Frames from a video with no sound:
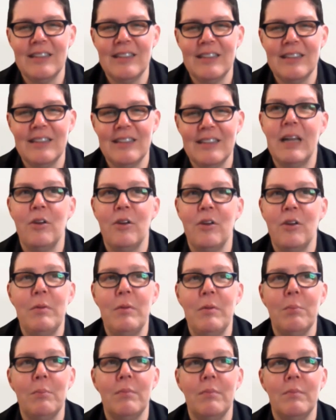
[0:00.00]
maybe
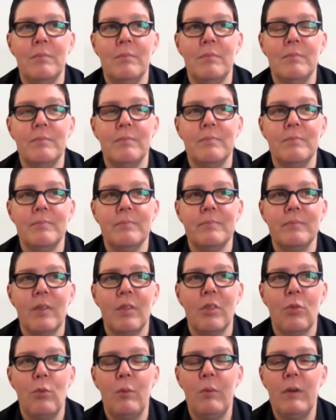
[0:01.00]

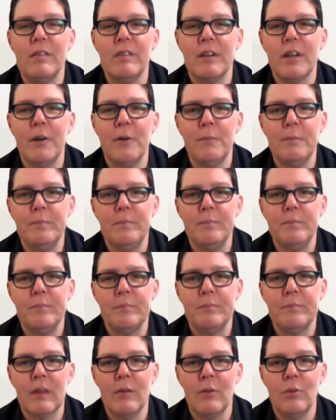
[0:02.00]
3 weeks ago.
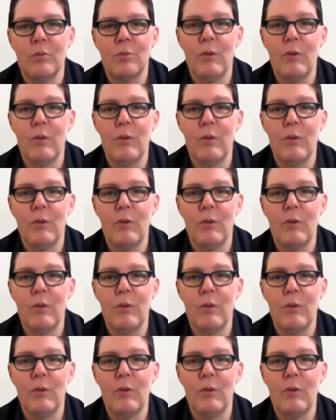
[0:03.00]
It was